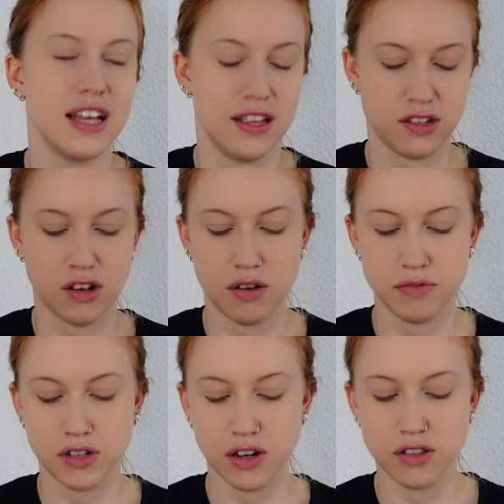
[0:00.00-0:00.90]
So I'm
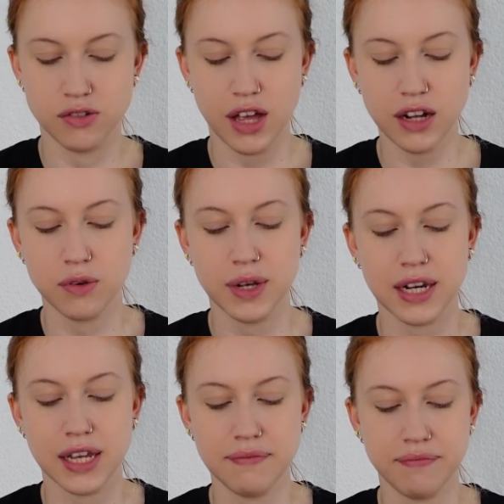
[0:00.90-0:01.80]
just gonna do that
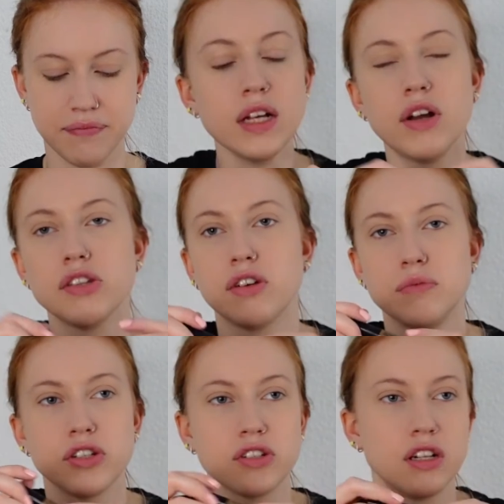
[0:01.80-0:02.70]
quickly. Right, so I'm
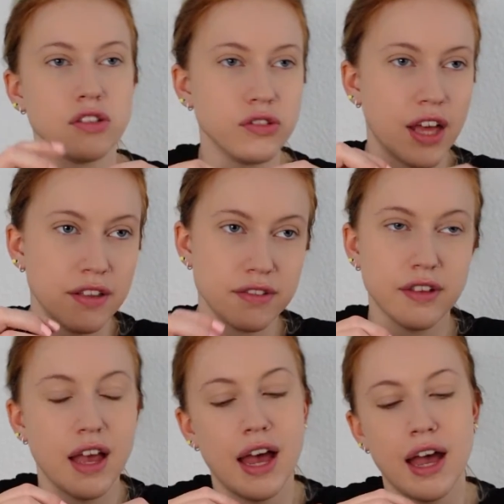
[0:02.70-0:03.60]
just gonna do that,
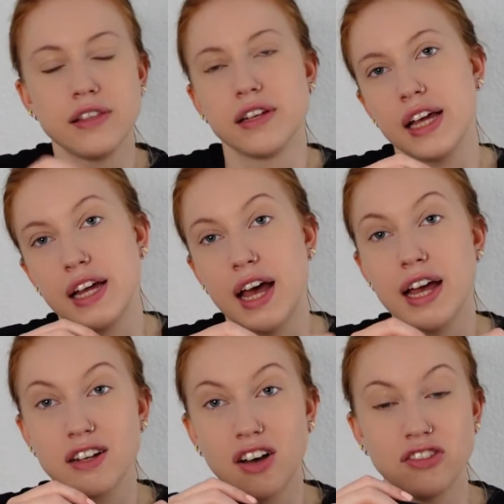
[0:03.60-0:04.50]
and again, I
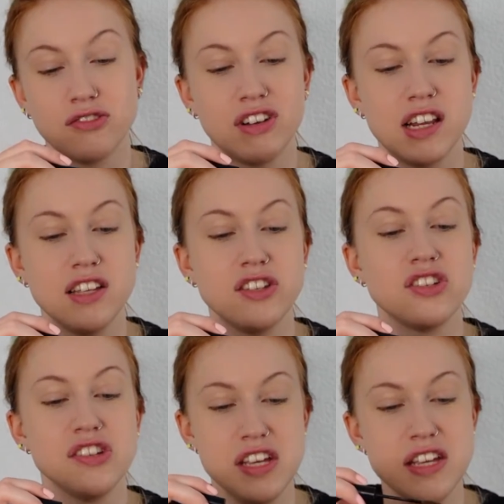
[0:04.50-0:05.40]
can't really
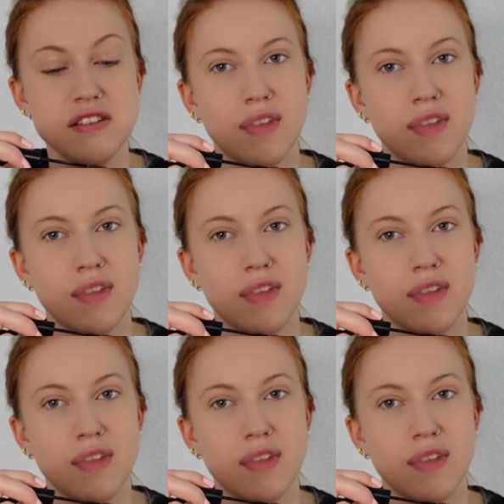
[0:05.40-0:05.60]
see,